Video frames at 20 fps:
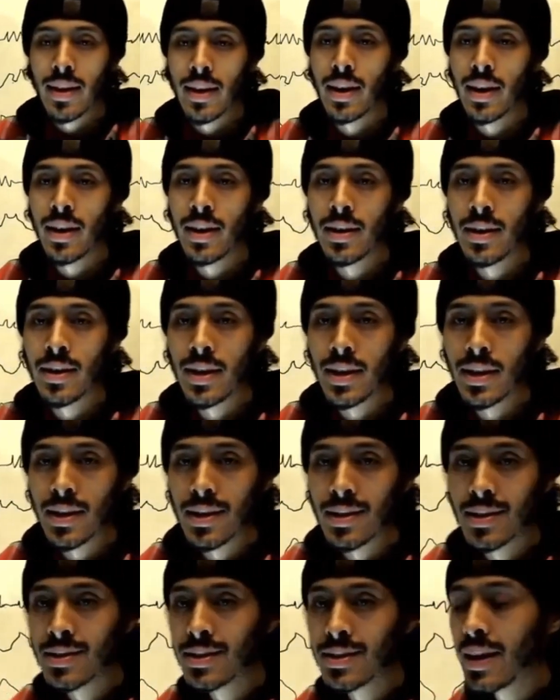And
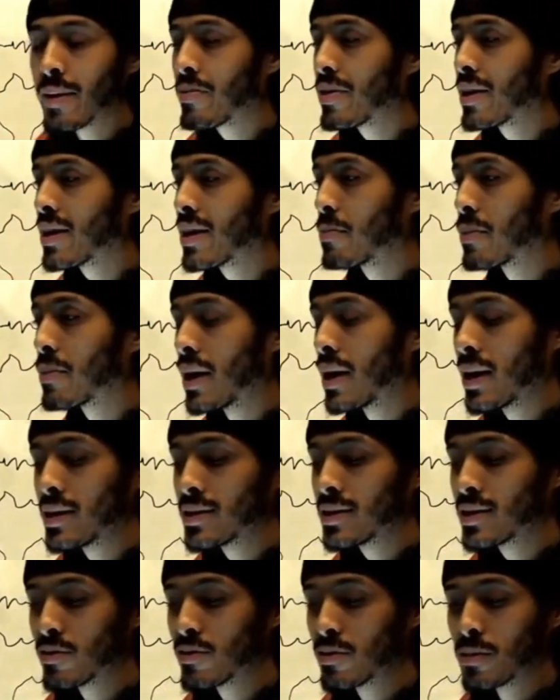the same thing
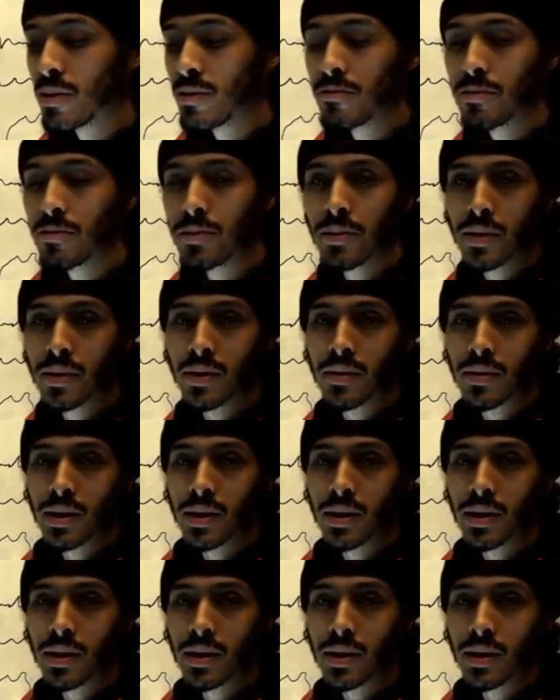applies to remote viewing.